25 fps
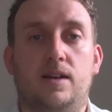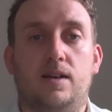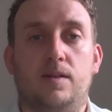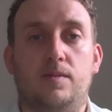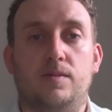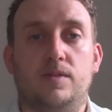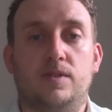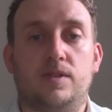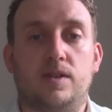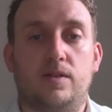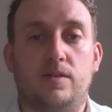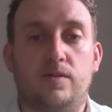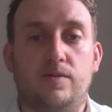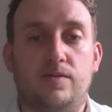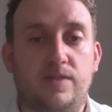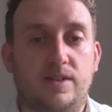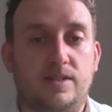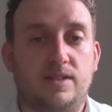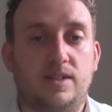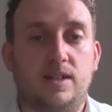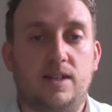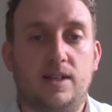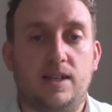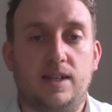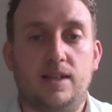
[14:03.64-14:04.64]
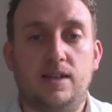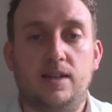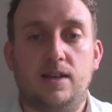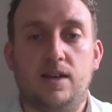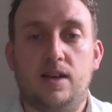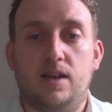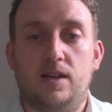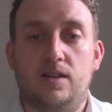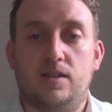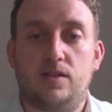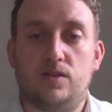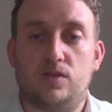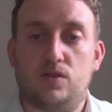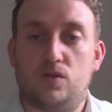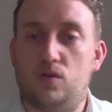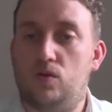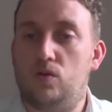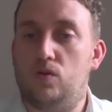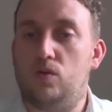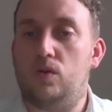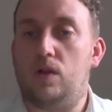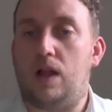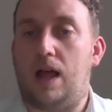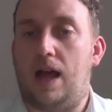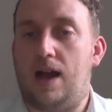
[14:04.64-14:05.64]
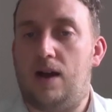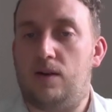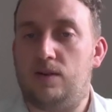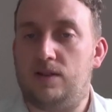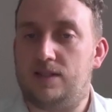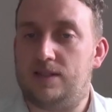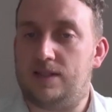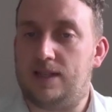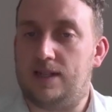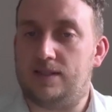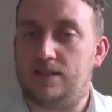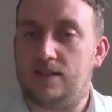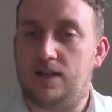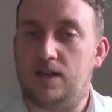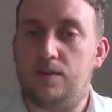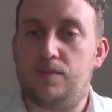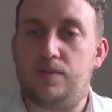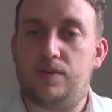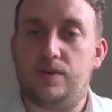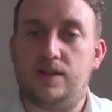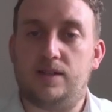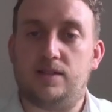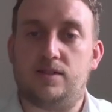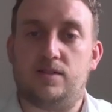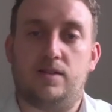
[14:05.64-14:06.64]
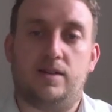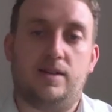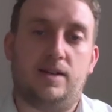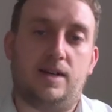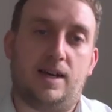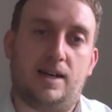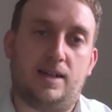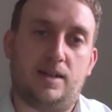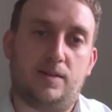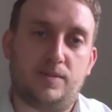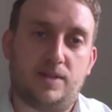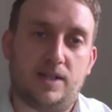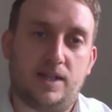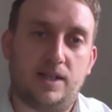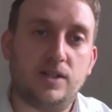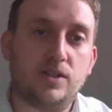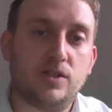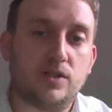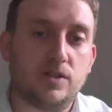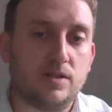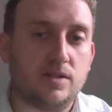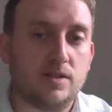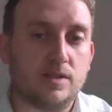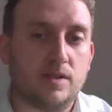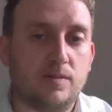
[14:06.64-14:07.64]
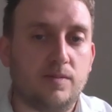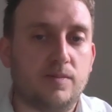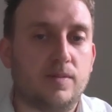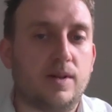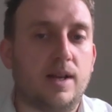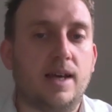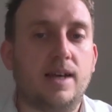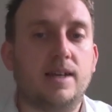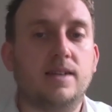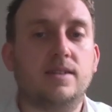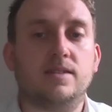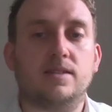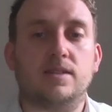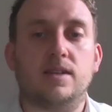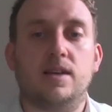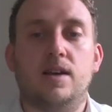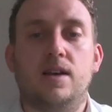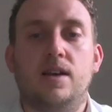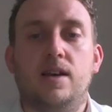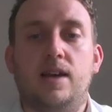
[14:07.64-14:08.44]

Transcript: So physically, the school, how it's set up, is there adaptations in place?